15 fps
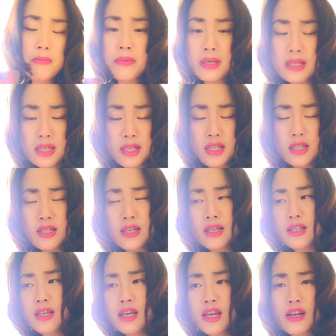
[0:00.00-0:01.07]
business
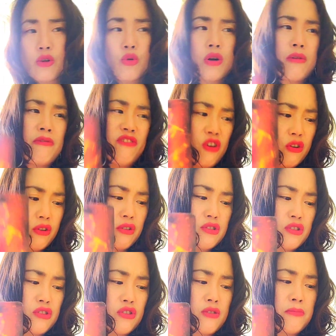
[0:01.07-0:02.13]
idea or focus
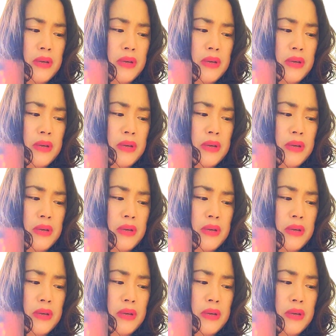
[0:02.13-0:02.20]
on your